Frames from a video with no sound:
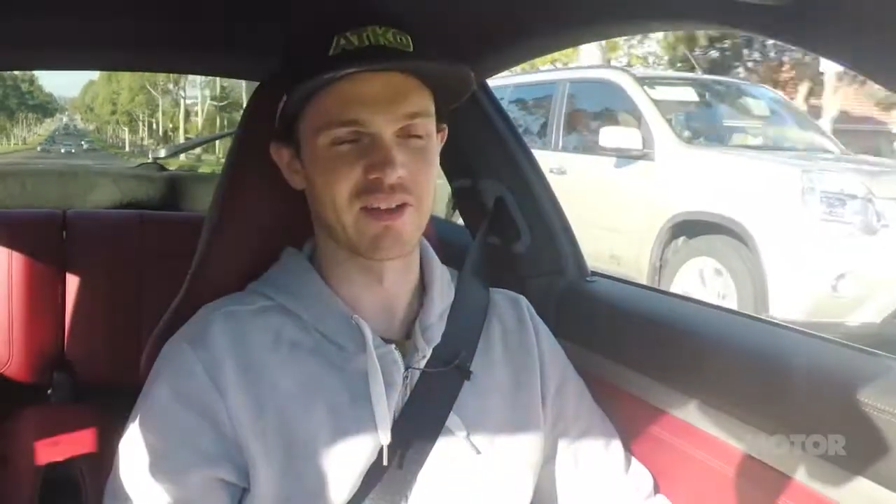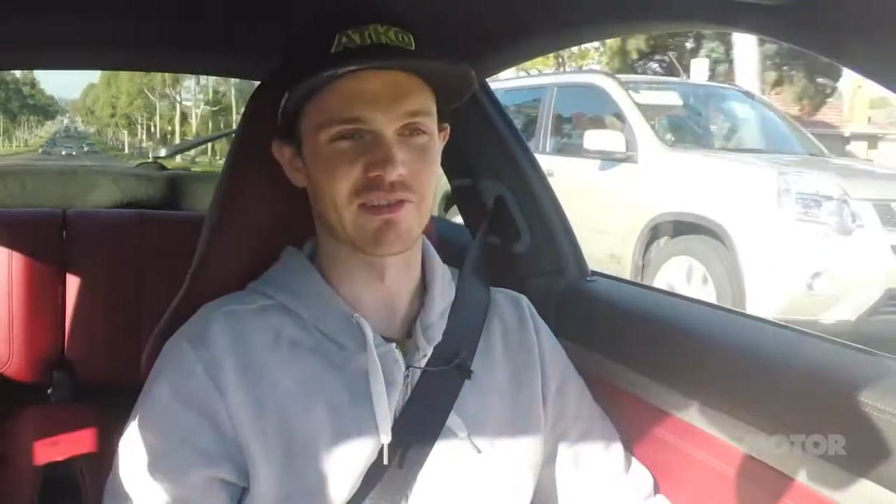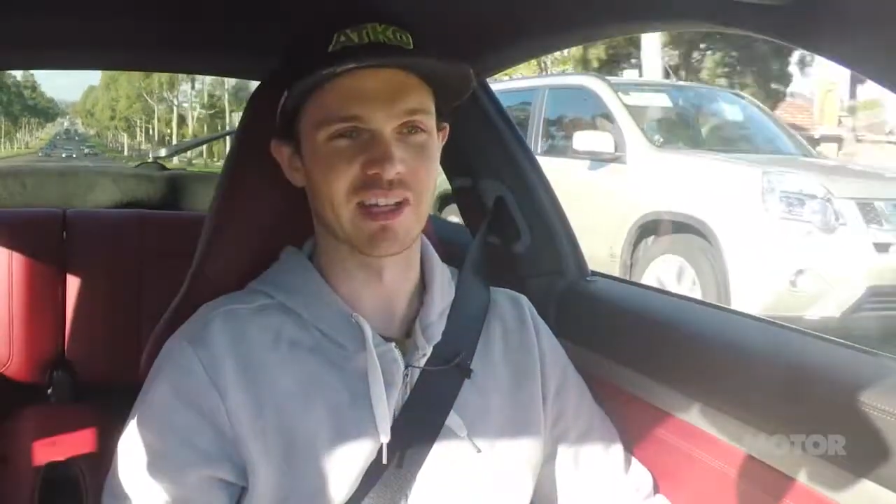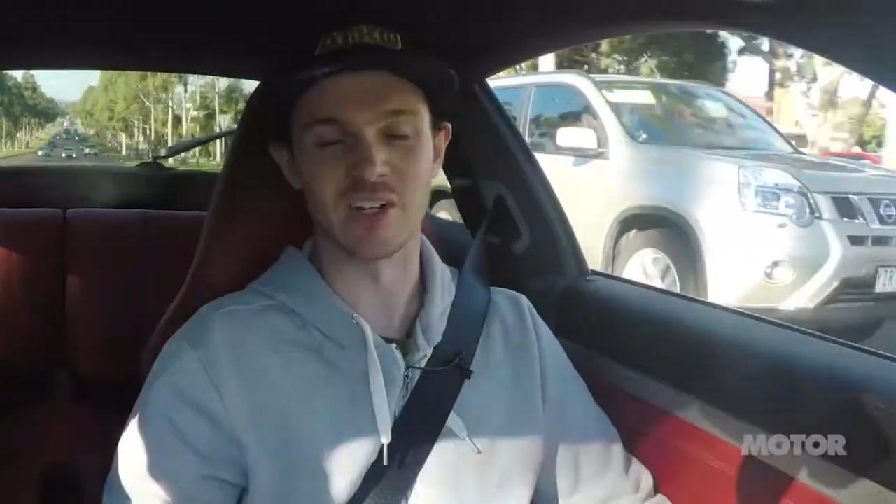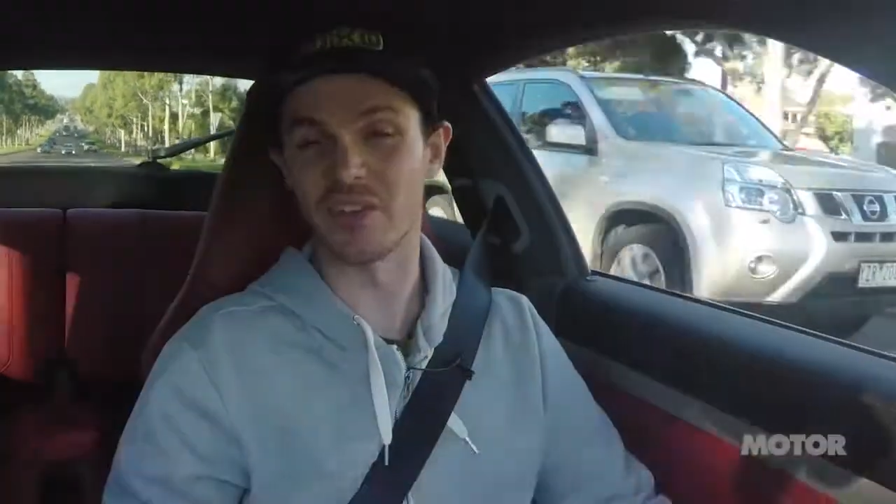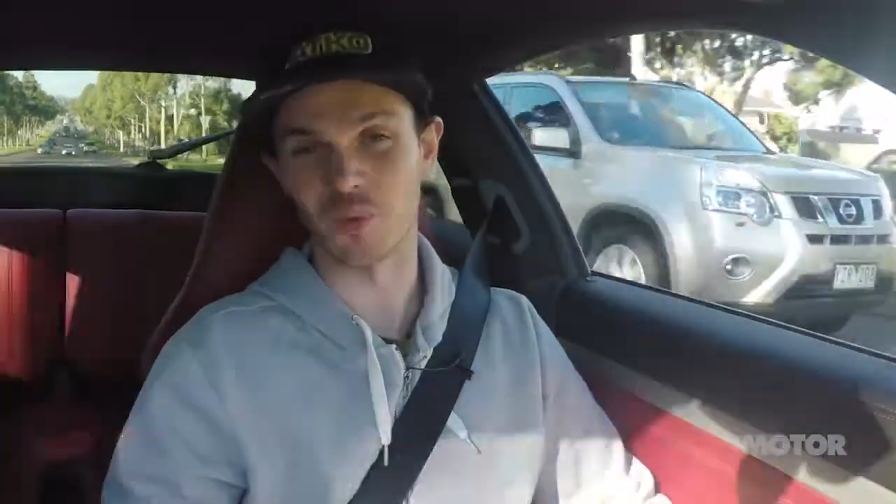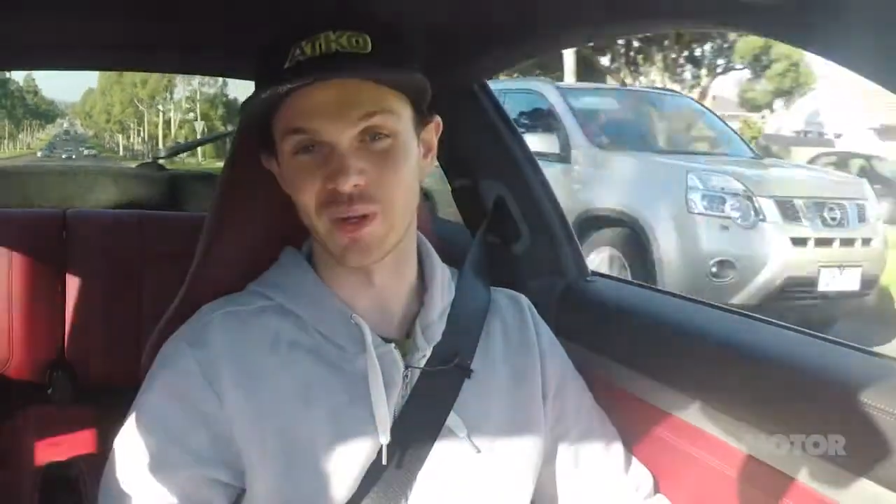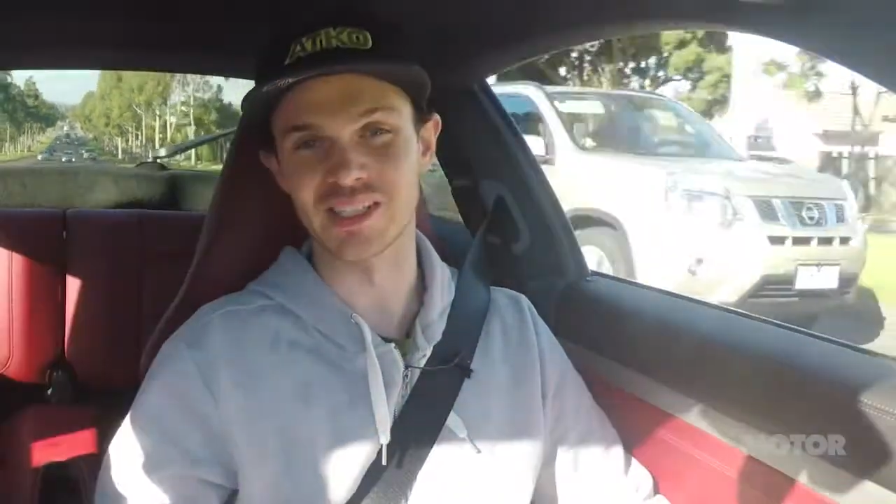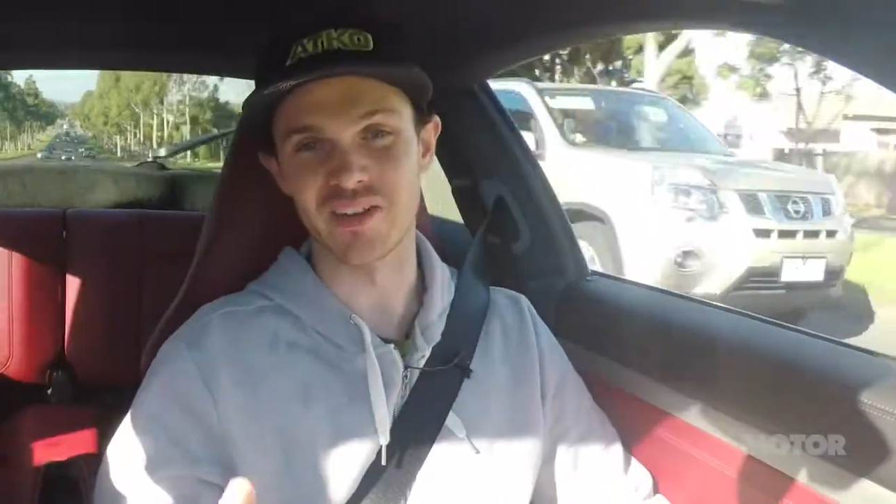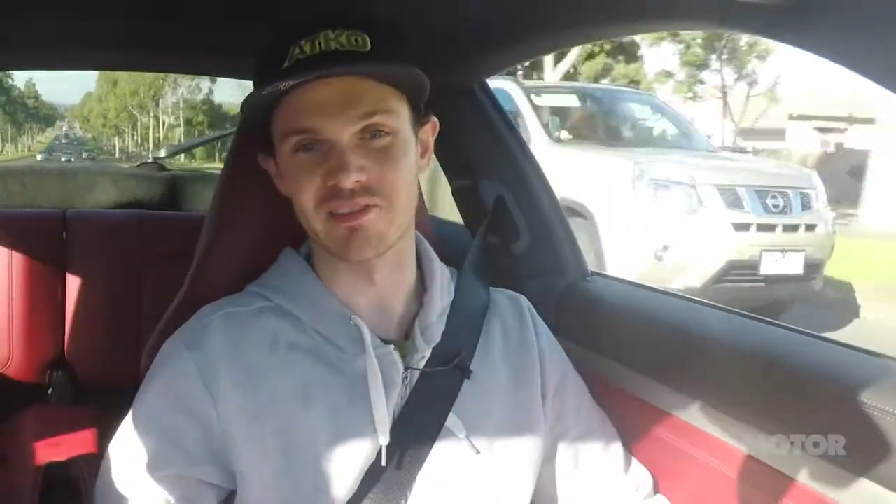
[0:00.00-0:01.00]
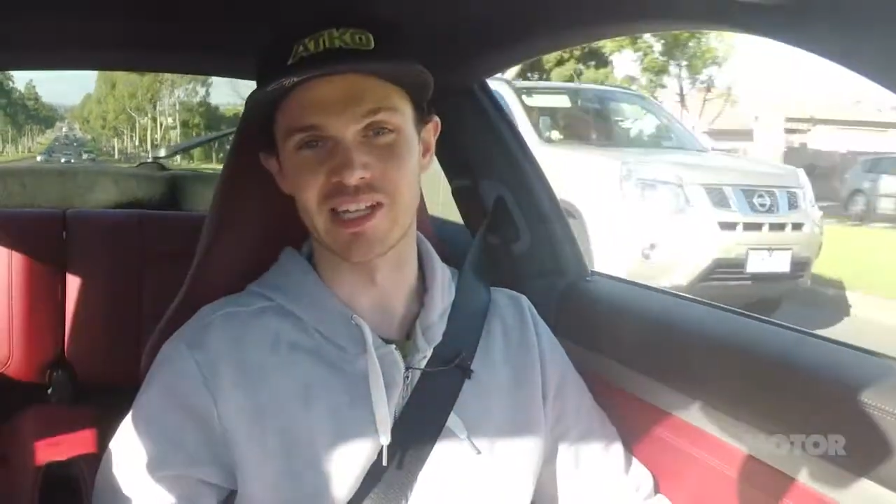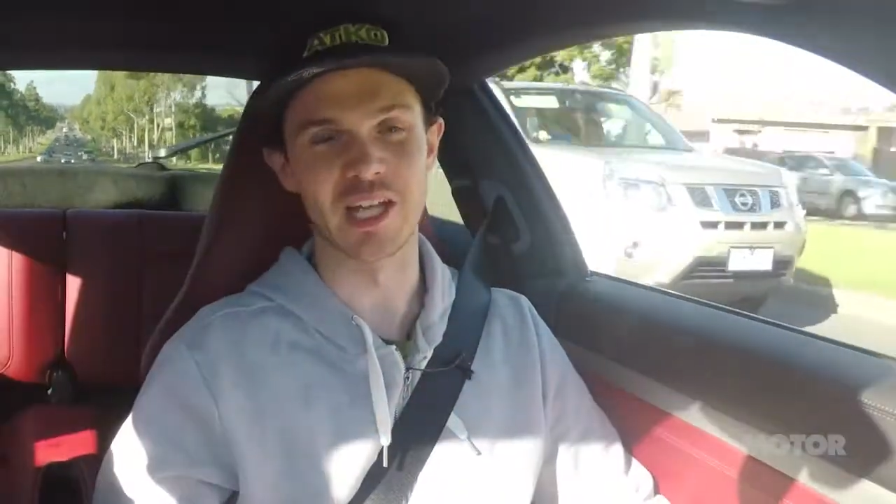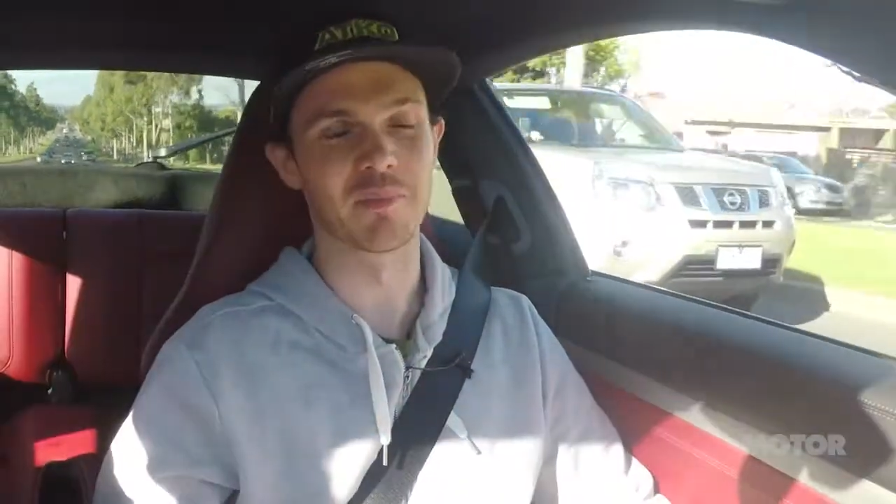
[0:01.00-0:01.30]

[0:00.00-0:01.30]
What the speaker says: every year, not that it wins every year,